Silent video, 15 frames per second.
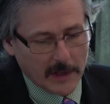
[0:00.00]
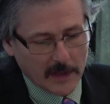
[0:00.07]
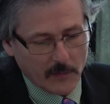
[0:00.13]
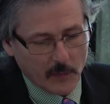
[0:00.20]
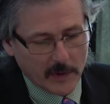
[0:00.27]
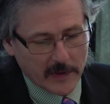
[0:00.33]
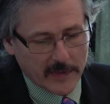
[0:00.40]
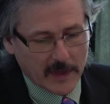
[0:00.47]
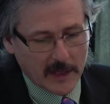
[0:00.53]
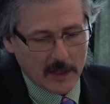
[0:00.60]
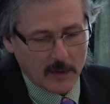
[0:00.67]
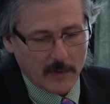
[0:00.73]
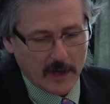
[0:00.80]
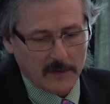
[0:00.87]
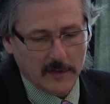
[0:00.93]
if we
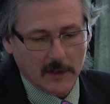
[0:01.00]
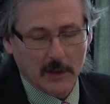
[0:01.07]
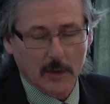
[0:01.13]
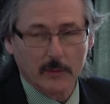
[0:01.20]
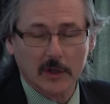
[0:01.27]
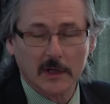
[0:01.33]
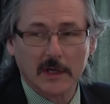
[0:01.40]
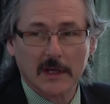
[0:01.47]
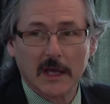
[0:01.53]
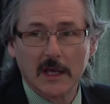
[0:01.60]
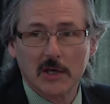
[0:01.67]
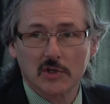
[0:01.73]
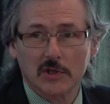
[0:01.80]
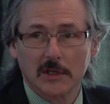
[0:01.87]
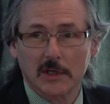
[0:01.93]
think about the
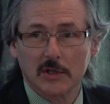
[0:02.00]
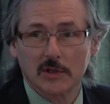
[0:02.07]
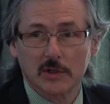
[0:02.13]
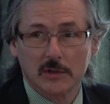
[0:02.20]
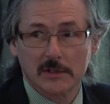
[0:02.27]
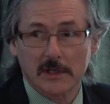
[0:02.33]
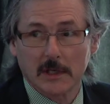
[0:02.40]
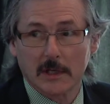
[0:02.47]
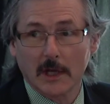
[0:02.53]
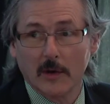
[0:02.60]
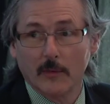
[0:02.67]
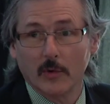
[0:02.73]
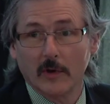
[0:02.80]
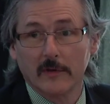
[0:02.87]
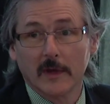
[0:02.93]
communication issues that
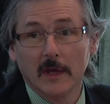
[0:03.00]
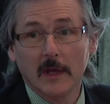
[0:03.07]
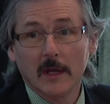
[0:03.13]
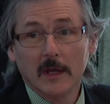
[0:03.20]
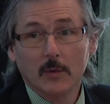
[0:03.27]
come with,